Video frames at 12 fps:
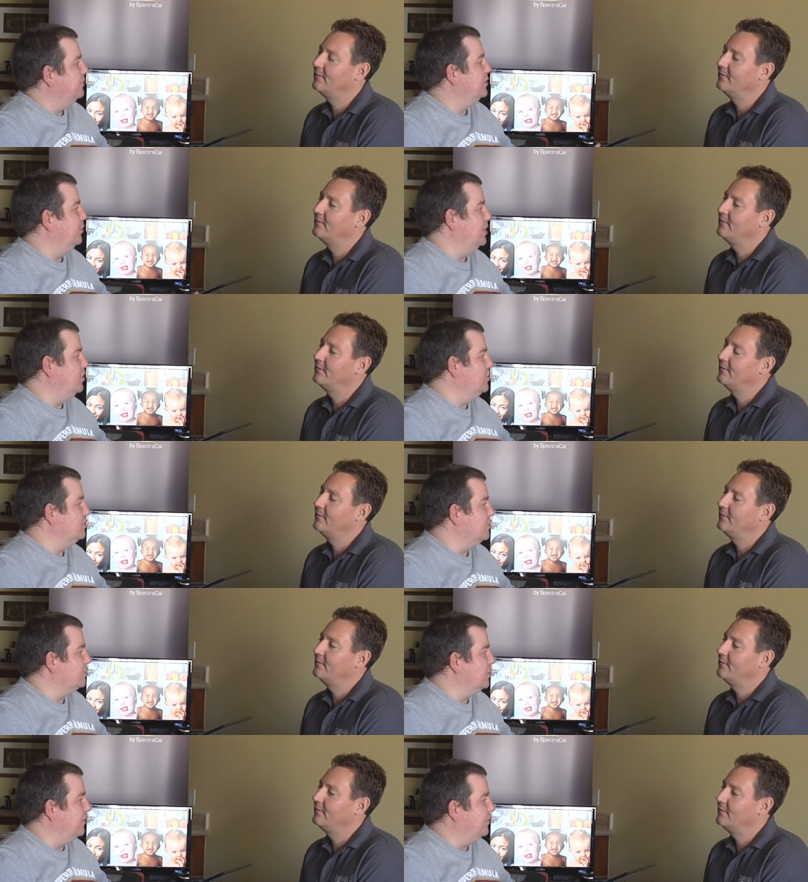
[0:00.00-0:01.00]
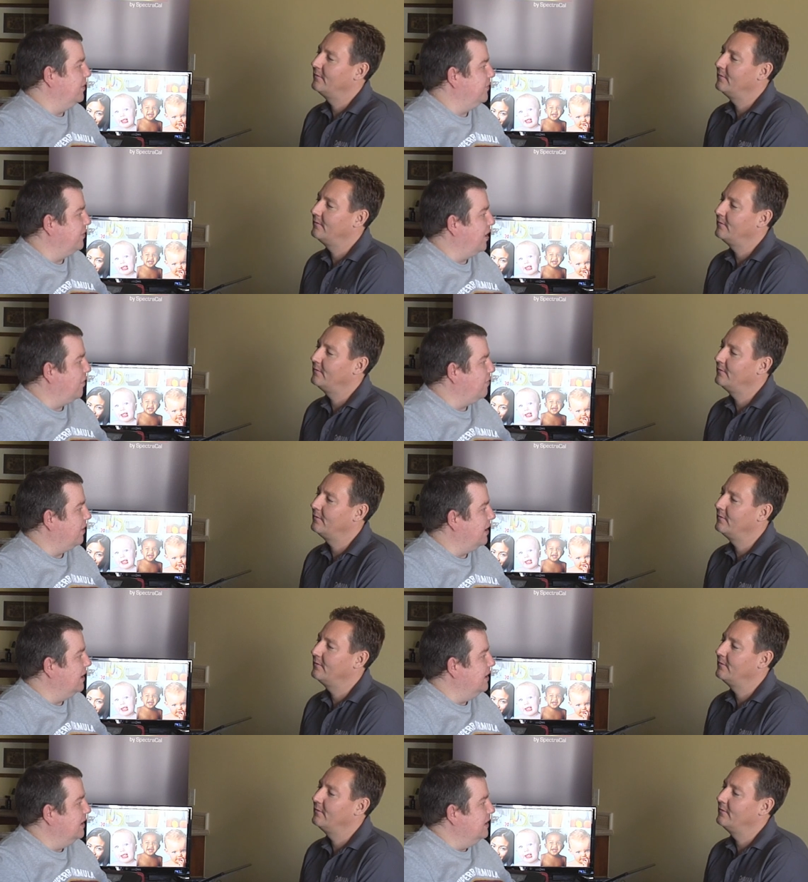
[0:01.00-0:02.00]
Speaker 1: obviously we use your software for our,
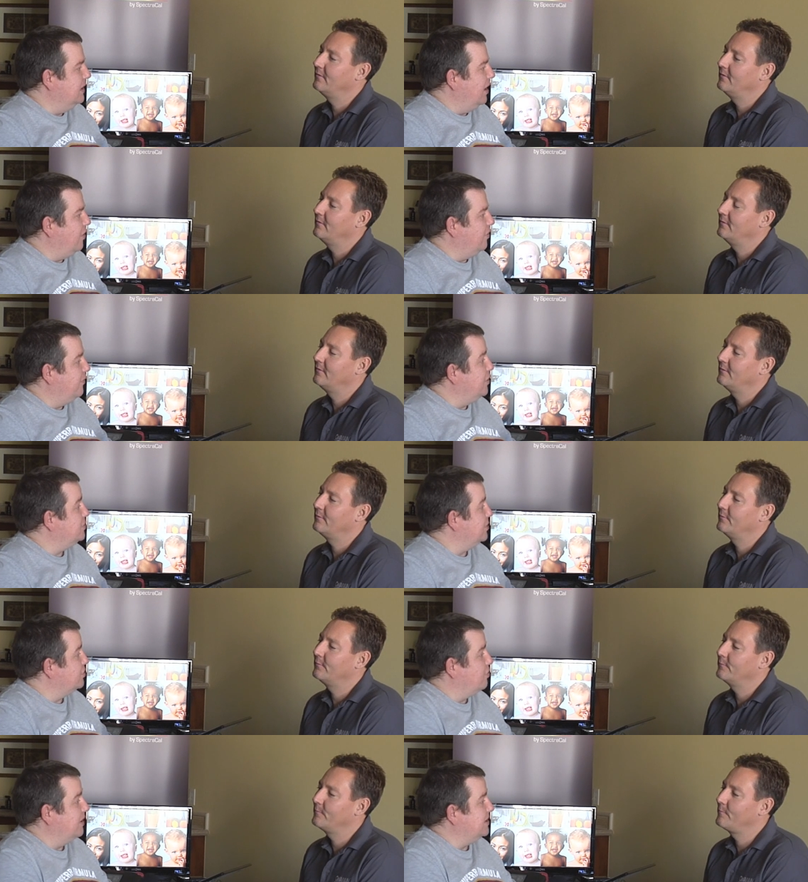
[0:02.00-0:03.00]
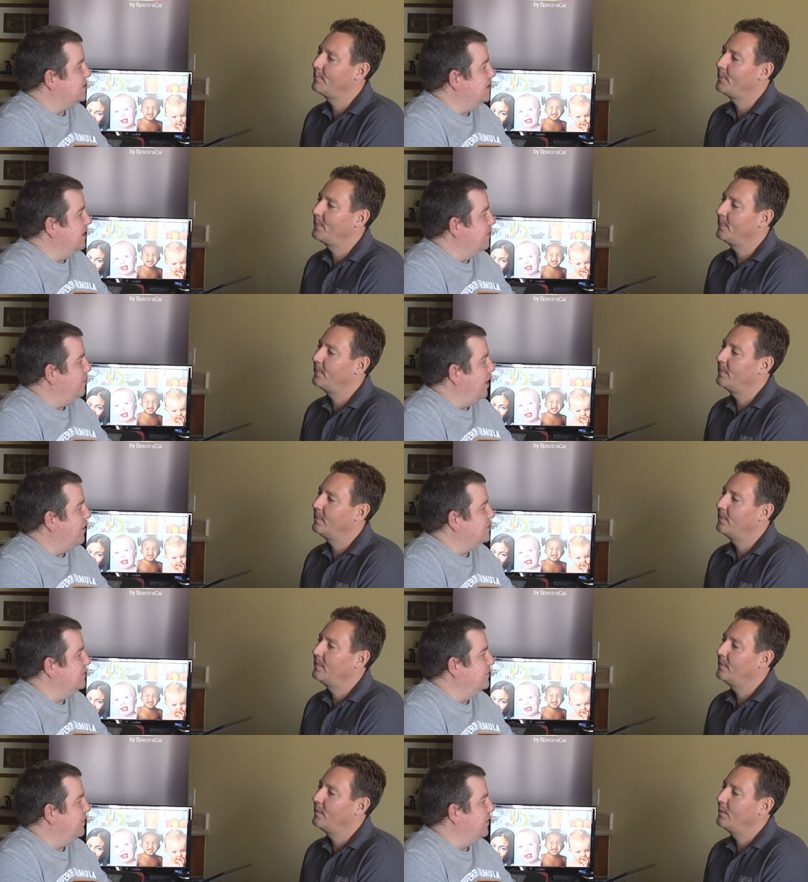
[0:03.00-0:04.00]
uh, our reviews, but it's great to see you in
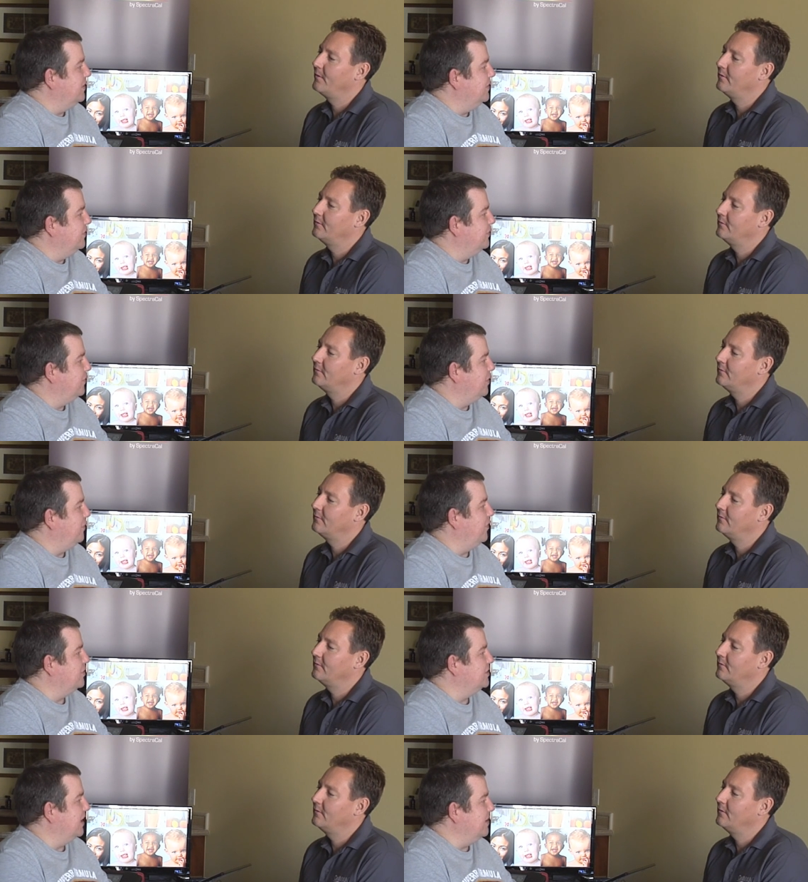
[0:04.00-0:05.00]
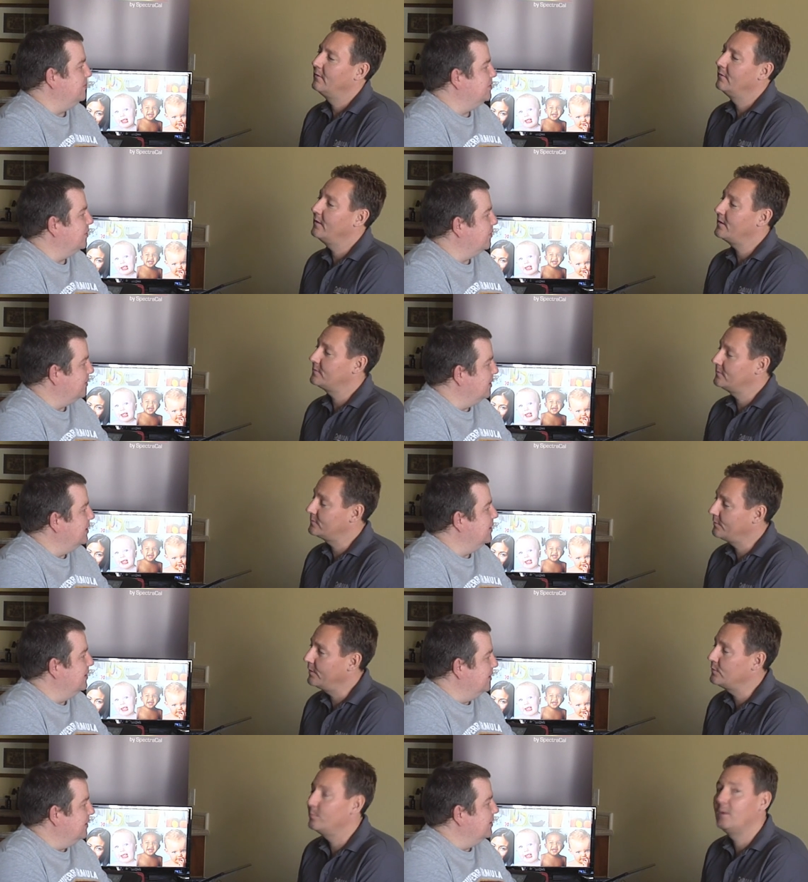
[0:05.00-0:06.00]
person for, for the first time. So. Yes, it's
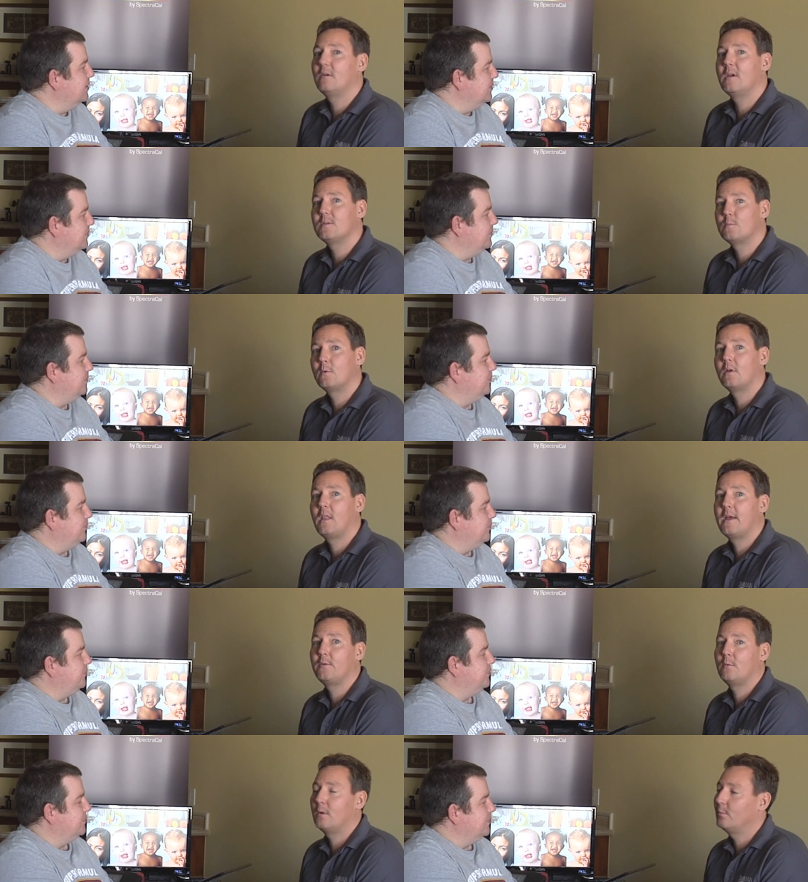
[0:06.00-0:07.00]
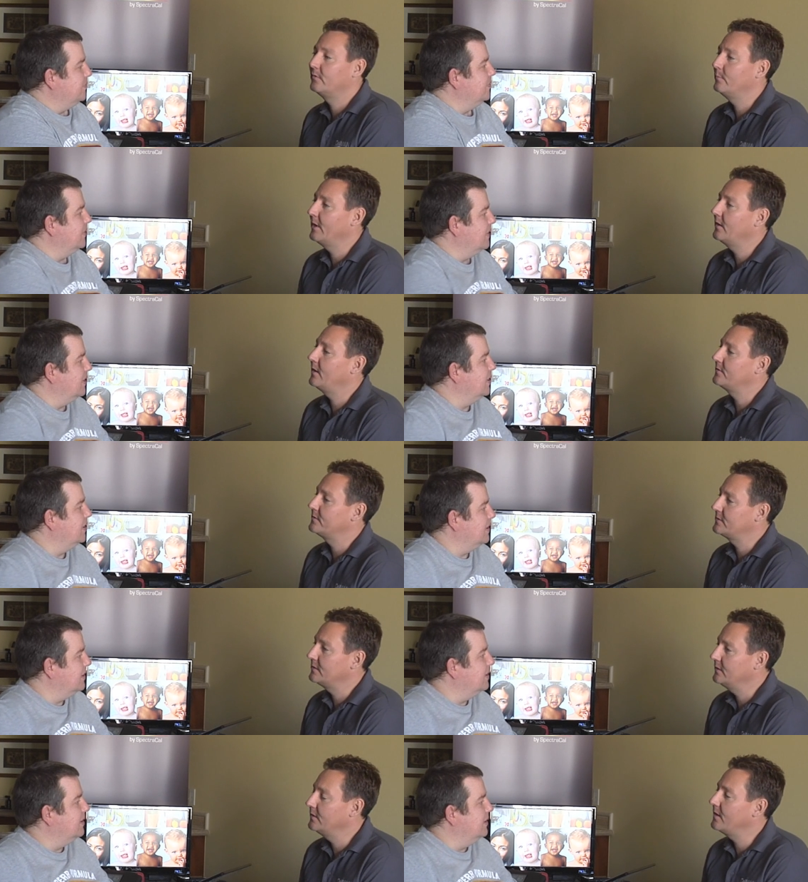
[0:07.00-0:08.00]
great to
Speaker 2: meet you guys and we're glad you were able to make it out to
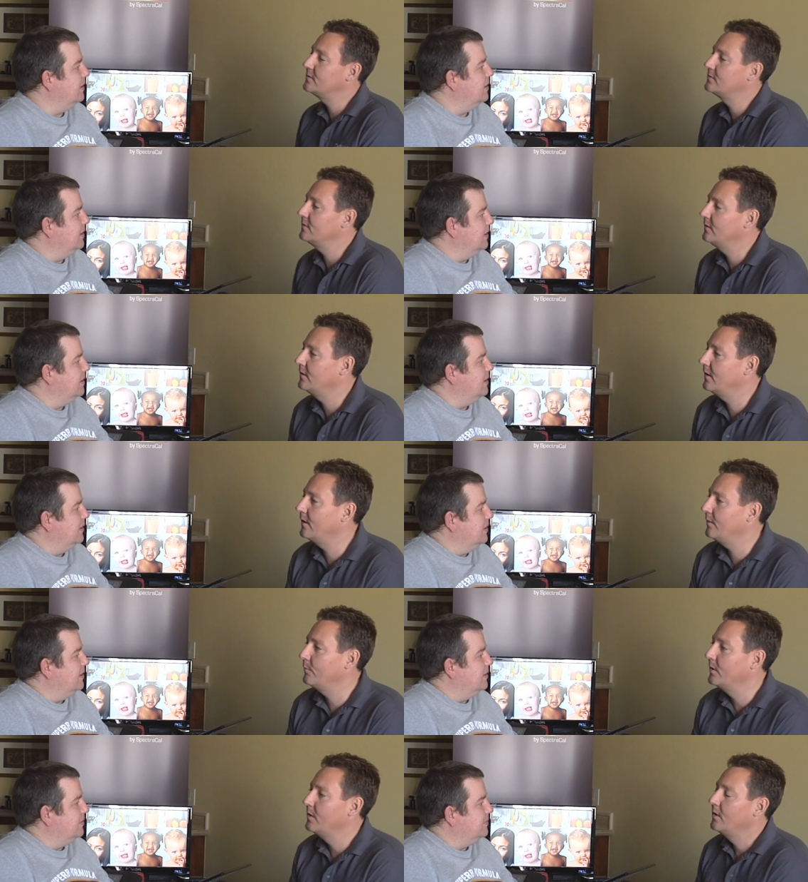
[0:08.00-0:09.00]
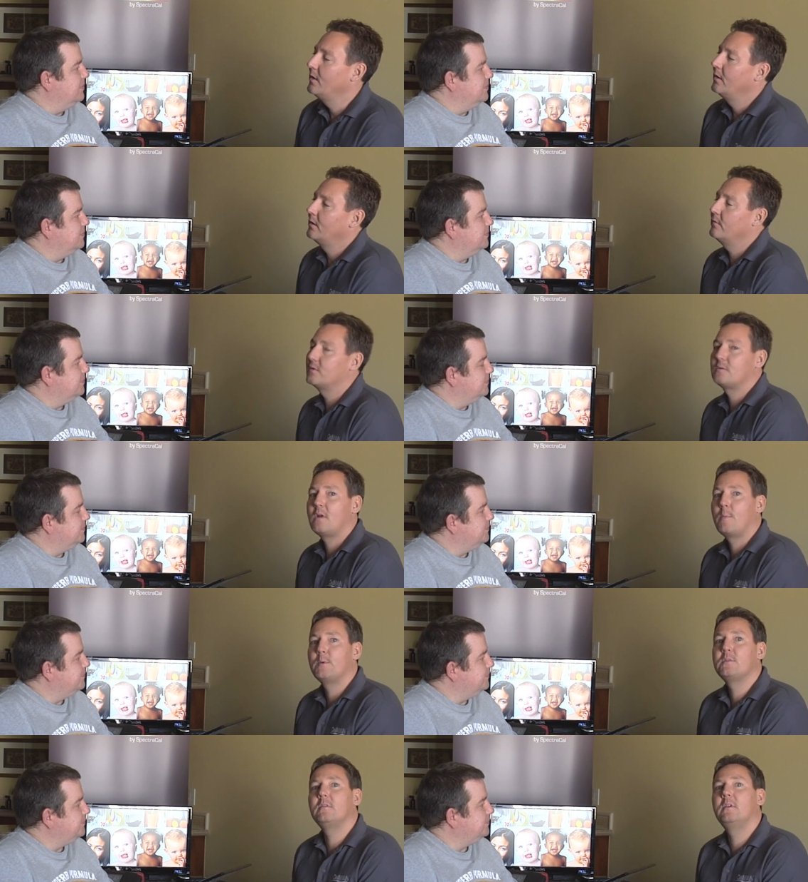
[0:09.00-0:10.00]
CES and uh, give us an
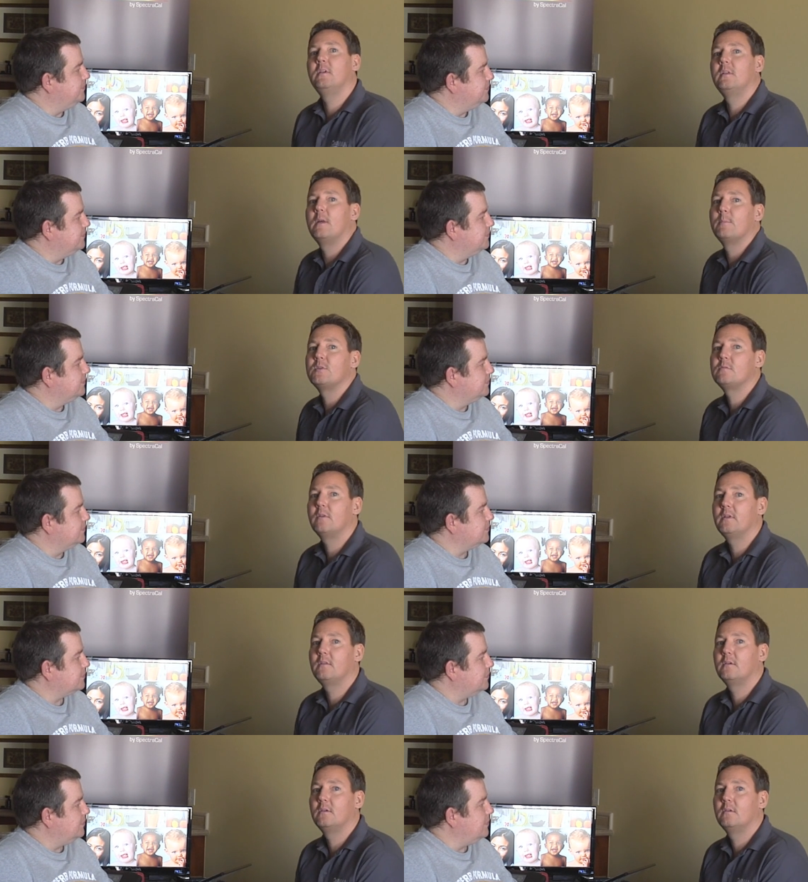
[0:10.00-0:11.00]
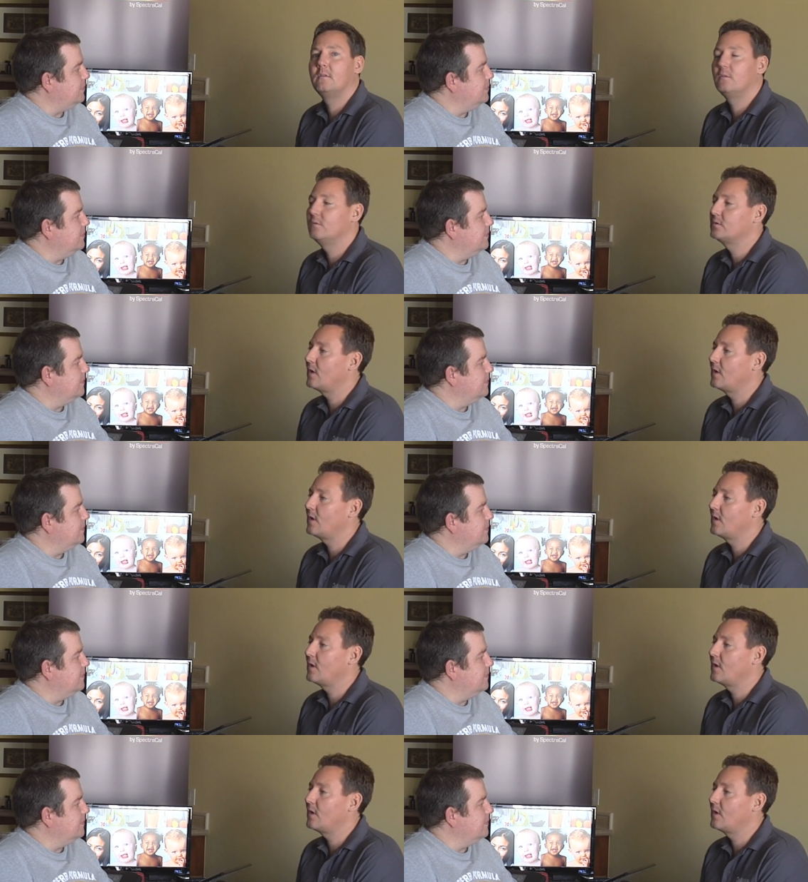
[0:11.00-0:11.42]
opportunity to demonstrate the, the new